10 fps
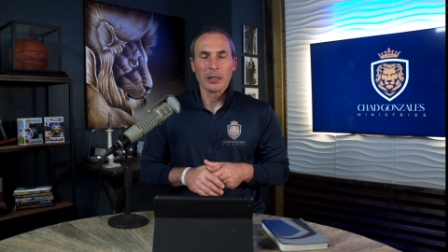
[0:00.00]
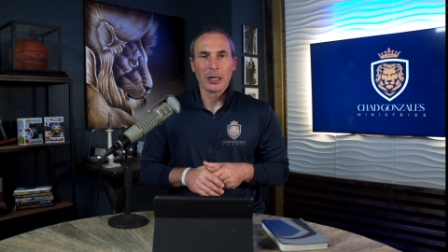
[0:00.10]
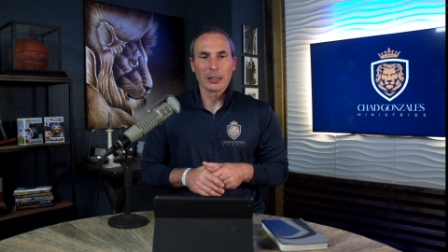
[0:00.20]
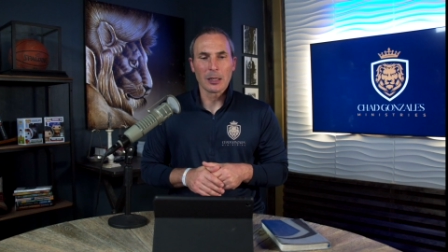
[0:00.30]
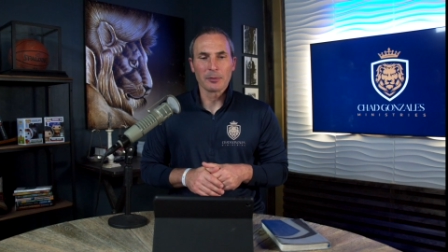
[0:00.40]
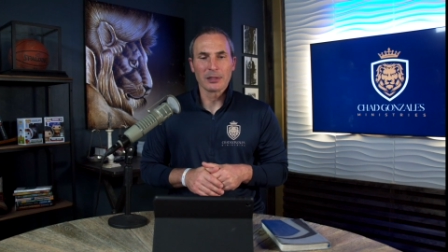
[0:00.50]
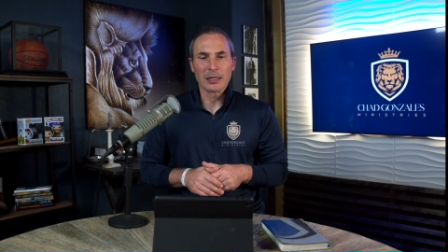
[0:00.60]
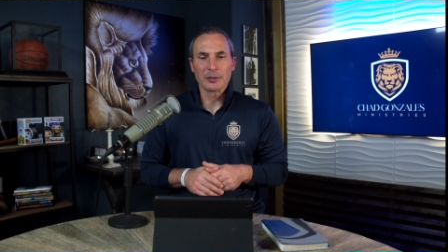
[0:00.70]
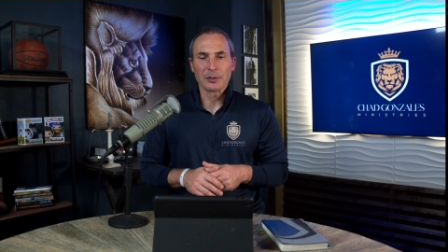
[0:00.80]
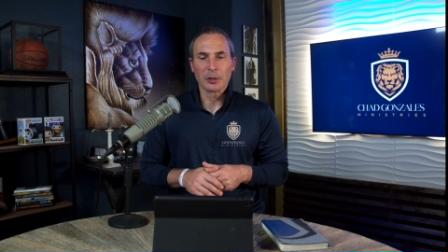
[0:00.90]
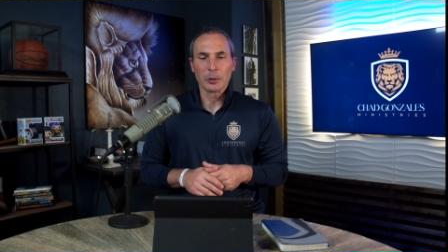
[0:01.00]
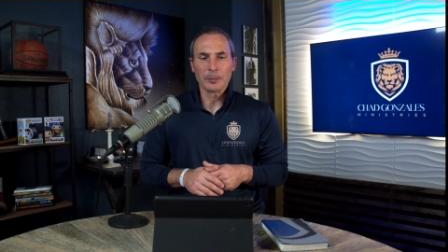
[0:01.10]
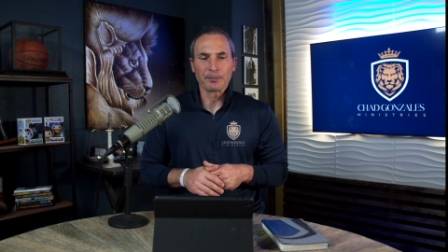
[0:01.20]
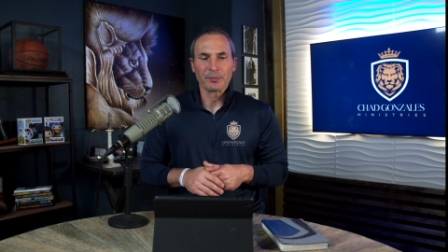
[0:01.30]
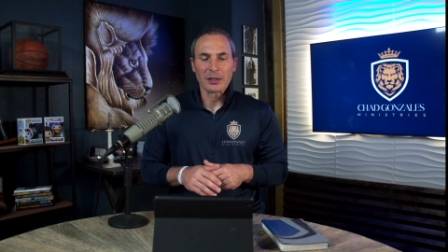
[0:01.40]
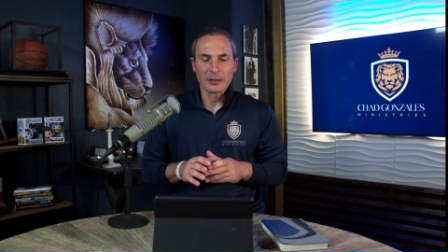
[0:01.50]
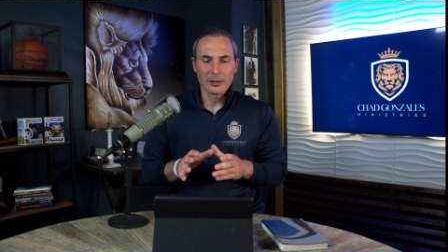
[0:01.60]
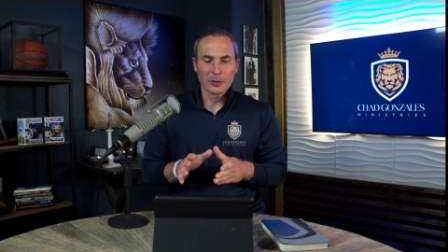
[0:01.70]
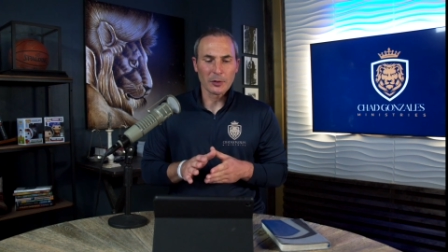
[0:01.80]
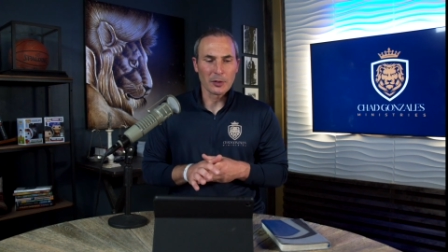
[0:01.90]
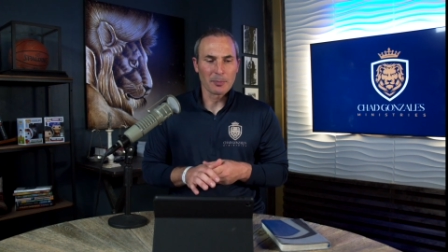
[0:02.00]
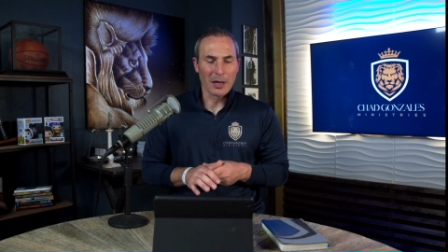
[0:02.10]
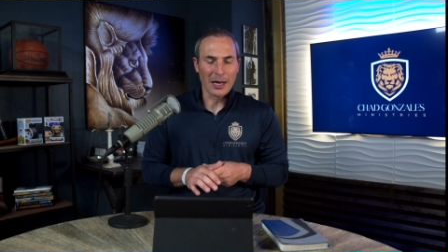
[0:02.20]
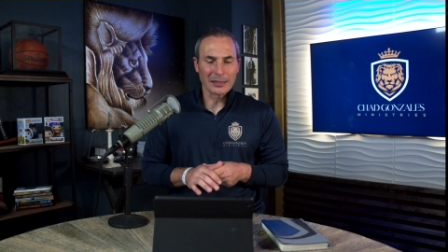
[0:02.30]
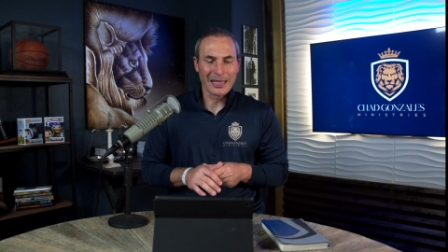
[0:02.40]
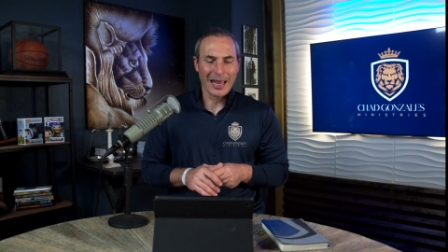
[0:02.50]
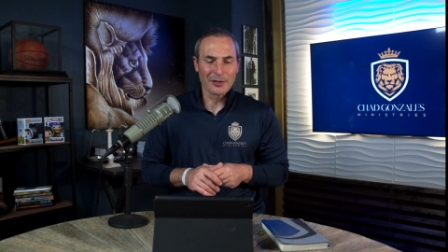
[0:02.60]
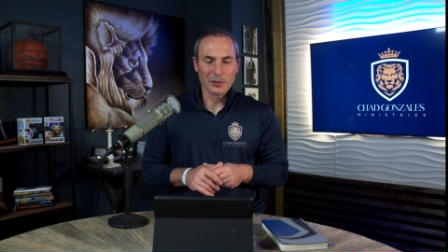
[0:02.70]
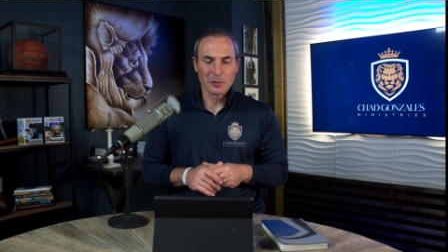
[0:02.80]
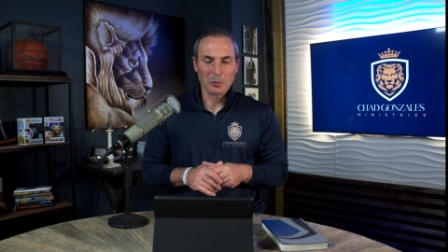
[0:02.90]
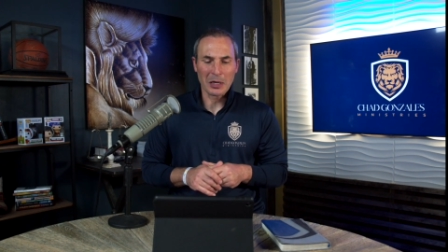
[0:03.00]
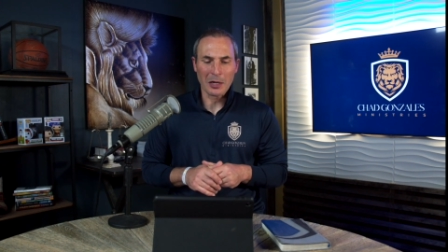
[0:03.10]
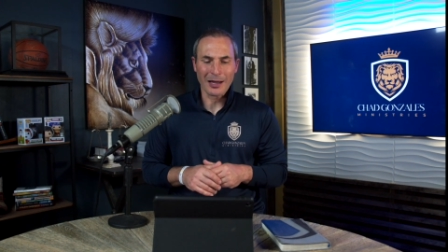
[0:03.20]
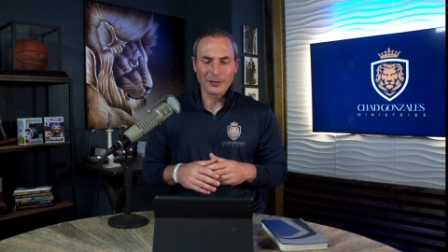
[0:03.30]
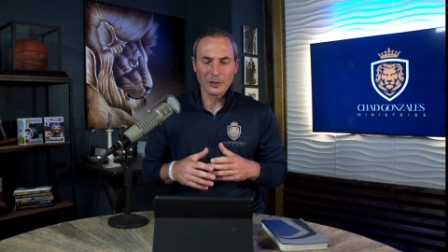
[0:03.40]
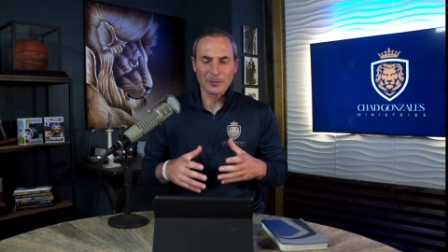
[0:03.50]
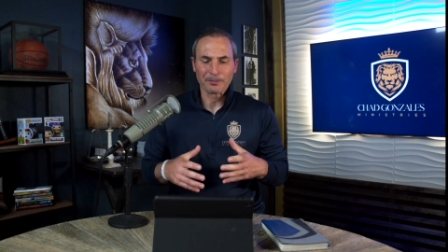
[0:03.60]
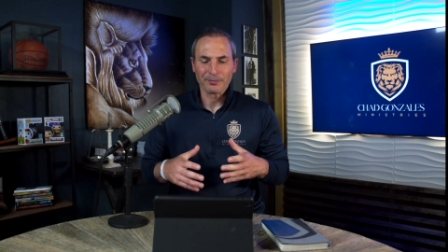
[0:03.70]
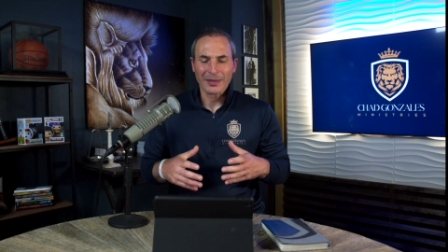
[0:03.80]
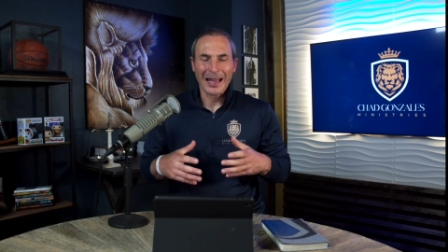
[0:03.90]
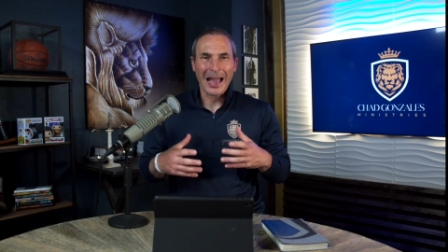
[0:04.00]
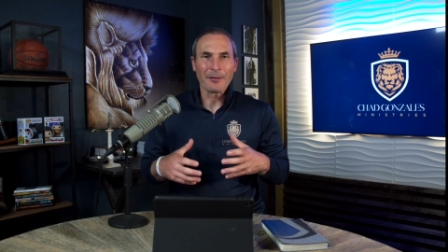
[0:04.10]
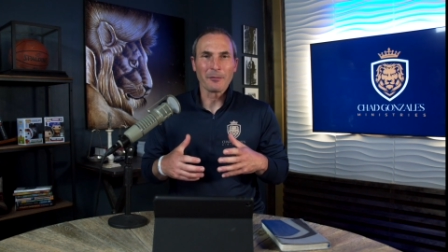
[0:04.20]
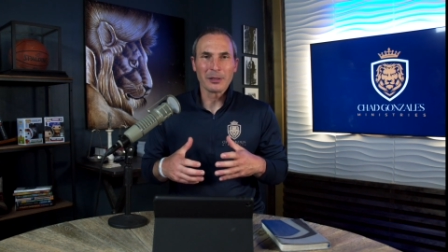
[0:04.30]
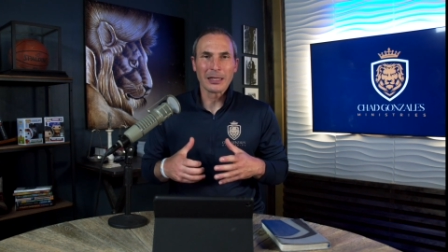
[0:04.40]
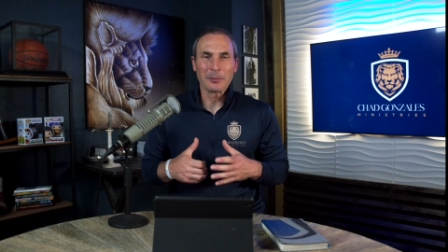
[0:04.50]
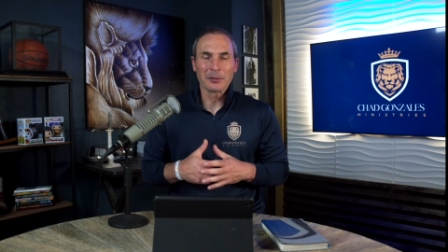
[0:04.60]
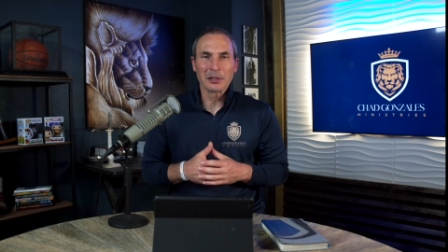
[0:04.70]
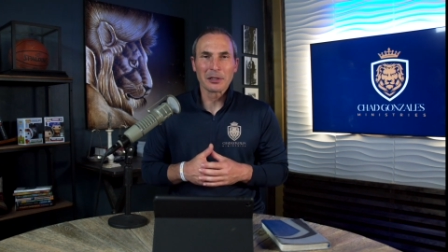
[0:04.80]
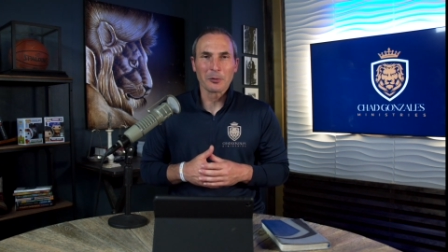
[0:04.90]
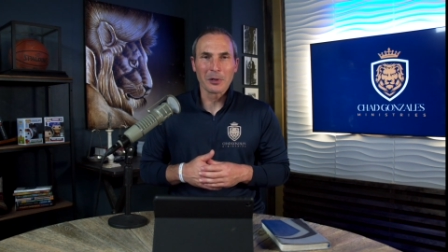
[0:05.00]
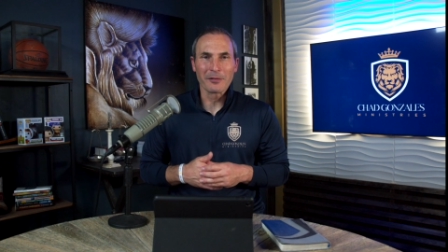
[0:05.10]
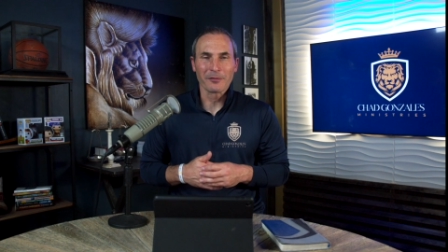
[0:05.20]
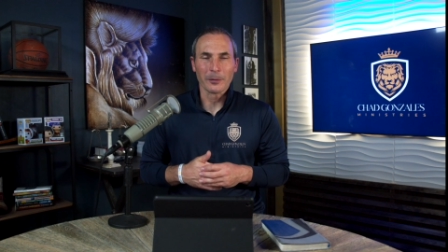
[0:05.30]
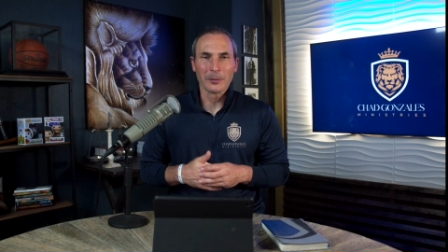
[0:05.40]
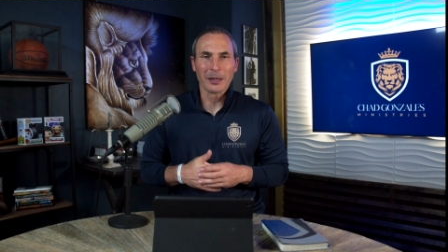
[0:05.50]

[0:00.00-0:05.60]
a couple of days ago. Did this on the podcast as well. I just I haven't been able to get away from it.